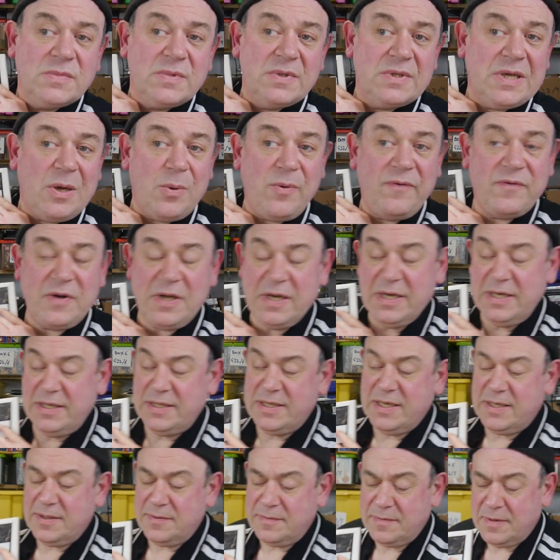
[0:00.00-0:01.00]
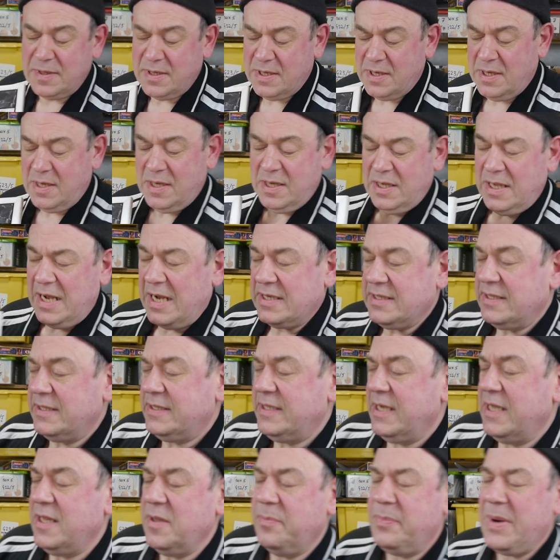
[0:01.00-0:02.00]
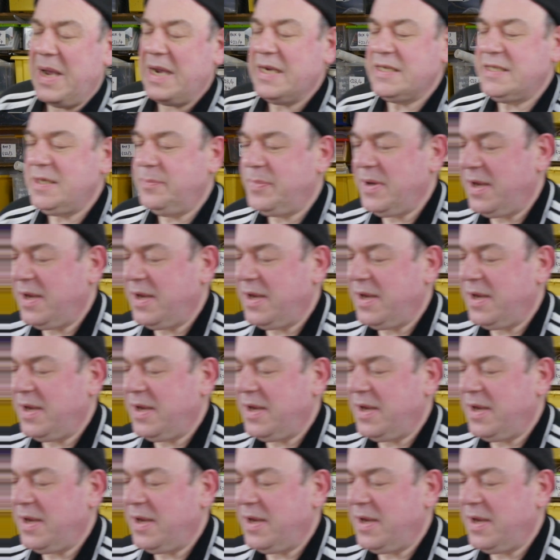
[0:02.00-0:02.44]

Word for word: Now I've cleaned it. As I say, the back's a